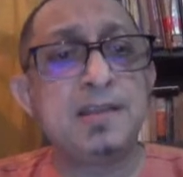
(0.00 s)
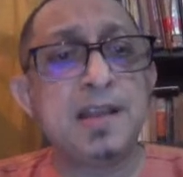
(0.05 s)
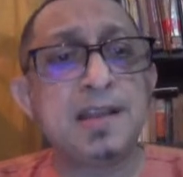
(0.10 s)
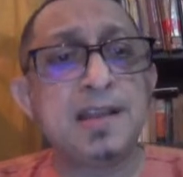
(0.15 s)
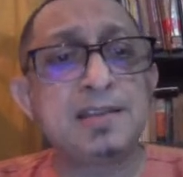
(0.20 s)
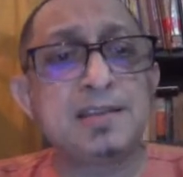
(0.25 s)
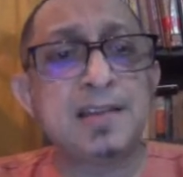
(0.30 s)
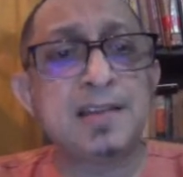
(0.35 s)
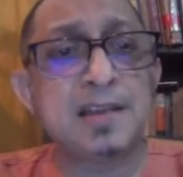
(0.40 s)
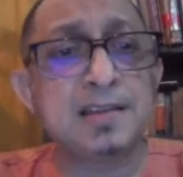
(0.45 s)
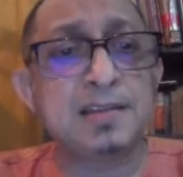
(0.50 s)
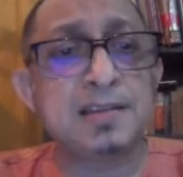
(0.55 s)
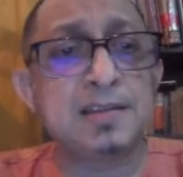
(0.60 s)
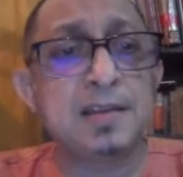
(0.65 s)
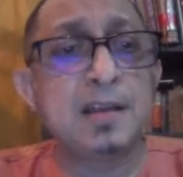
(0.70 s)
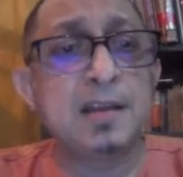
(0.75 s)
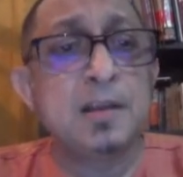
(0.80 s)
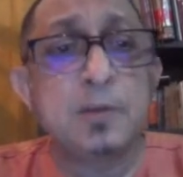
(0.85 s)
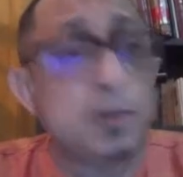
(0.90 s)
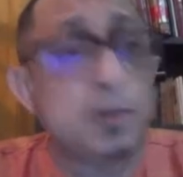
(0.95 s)
in that
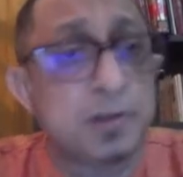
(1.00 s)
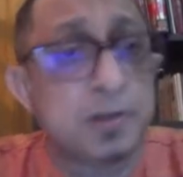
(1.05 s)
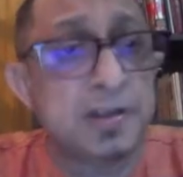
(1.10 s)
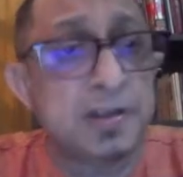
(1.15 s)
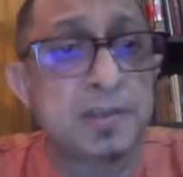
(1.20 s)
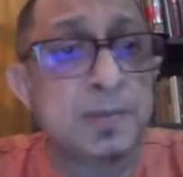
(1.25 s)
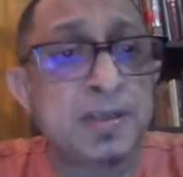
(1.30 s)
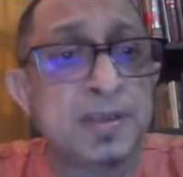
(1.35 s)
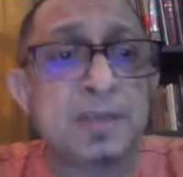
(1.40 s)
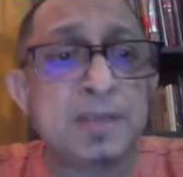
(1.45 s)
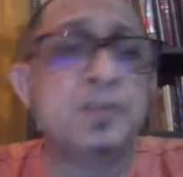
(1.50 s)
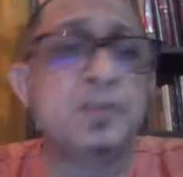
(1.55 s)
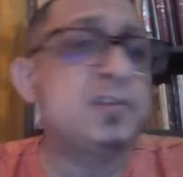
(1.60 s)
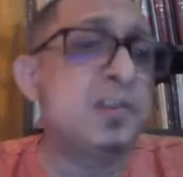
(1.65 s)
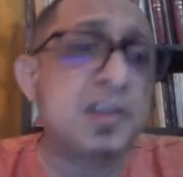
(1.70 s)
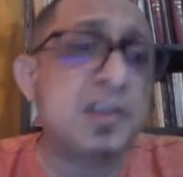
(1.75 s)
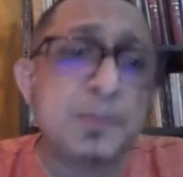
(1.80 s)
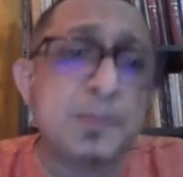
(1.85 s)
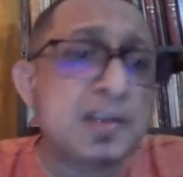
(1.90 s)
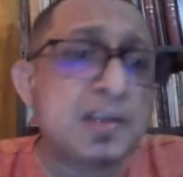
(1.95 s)
sense, not arithmetic,
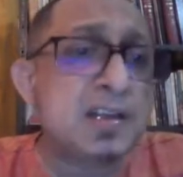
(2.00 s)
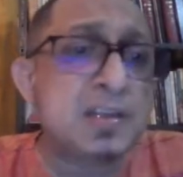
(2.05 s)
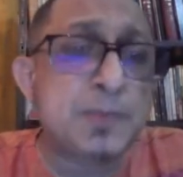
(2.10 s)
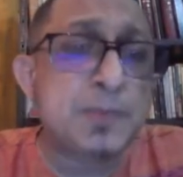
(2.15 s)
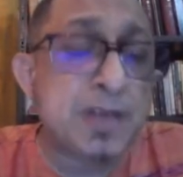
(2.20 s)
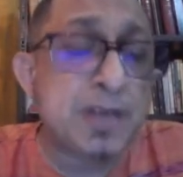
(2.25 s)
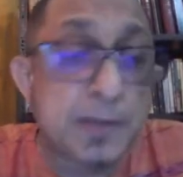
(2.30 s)
because arithmetic